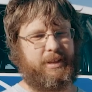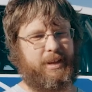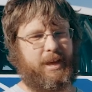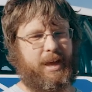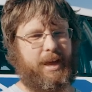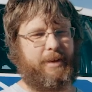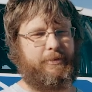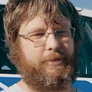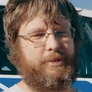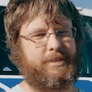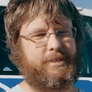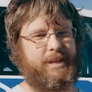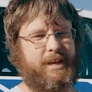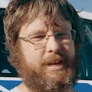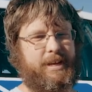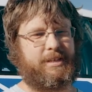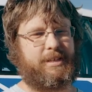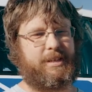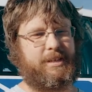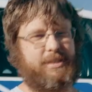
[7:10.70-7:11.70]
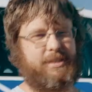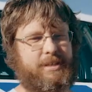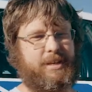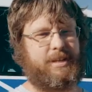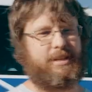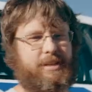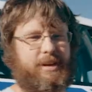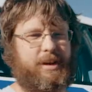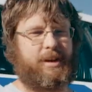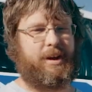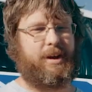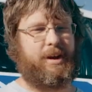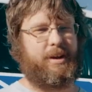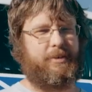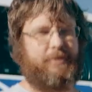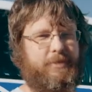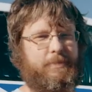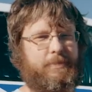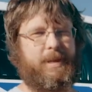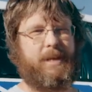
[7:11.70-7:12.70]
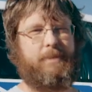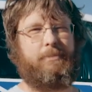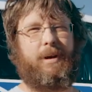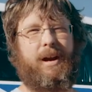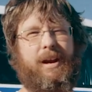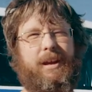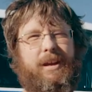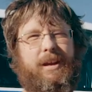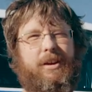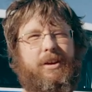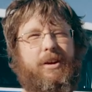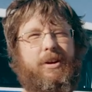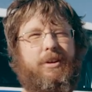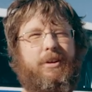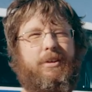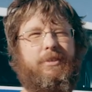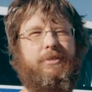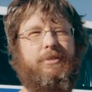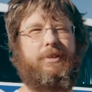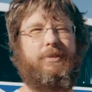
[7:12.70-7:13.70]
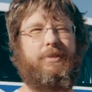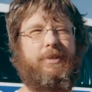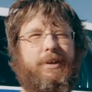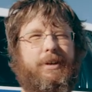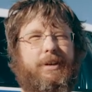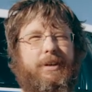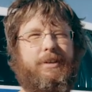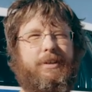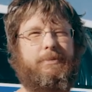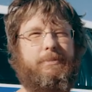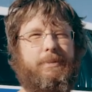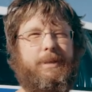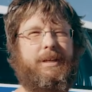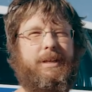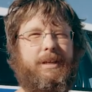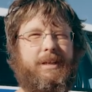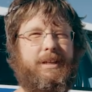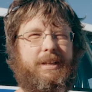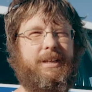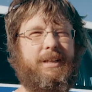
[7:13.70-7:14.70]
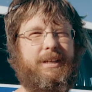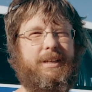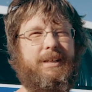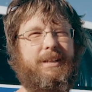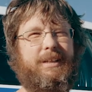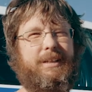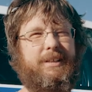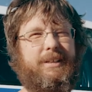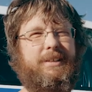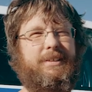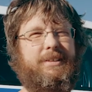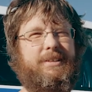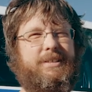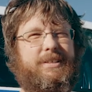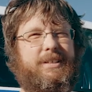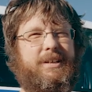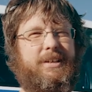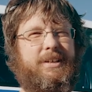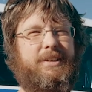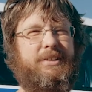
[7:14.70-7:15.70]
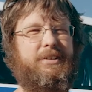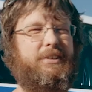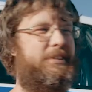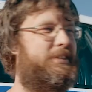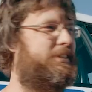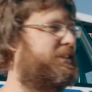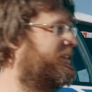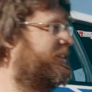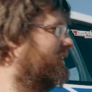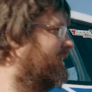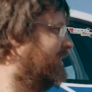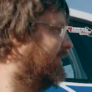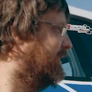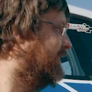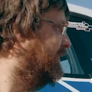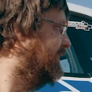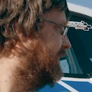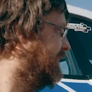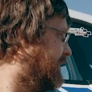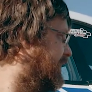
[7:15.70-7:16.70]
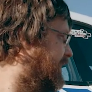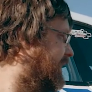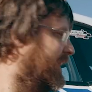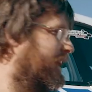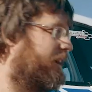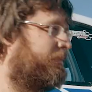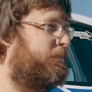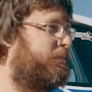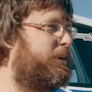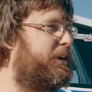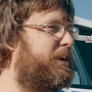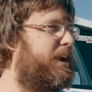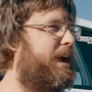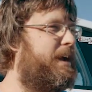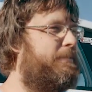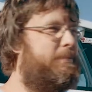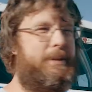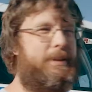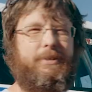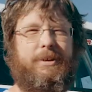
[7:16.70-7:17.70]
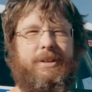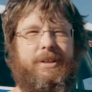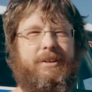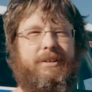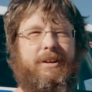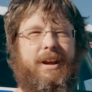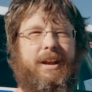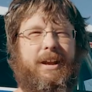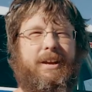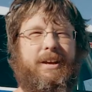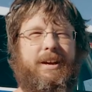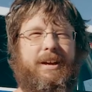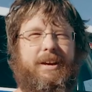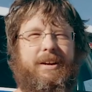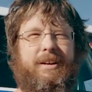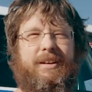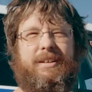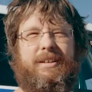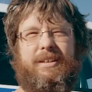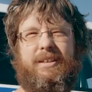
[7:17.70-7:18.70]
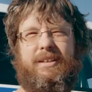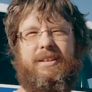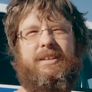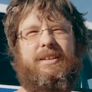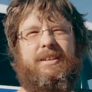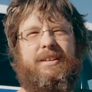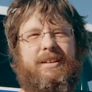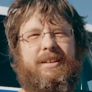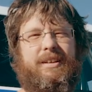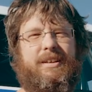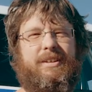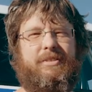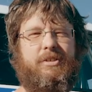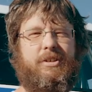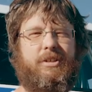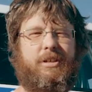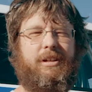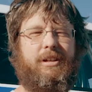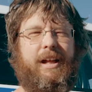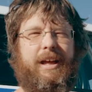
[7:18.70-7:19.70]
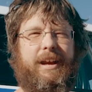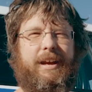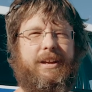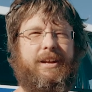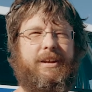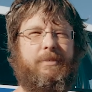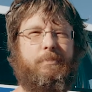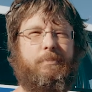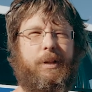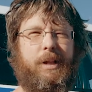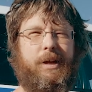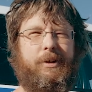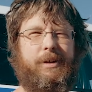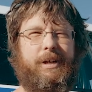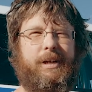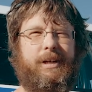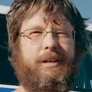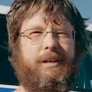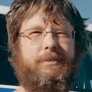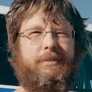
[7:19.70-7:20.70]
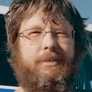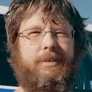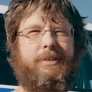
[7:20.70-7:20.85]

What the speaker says: I would say it's consistent enough to be a bracket car if we wanted it to be. So I'm pretty happy with it right now. Just glad it didn't blow up.